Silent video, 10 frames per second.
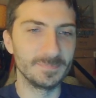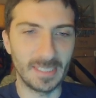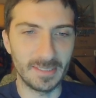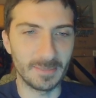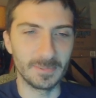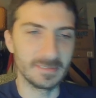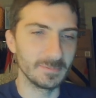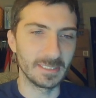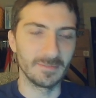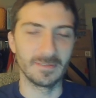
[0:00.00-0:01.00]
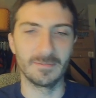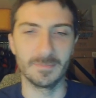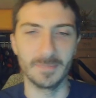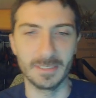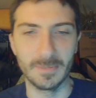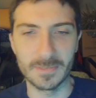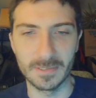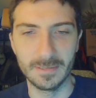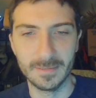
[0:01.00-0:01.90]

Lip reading: I think we covered everybody mostly.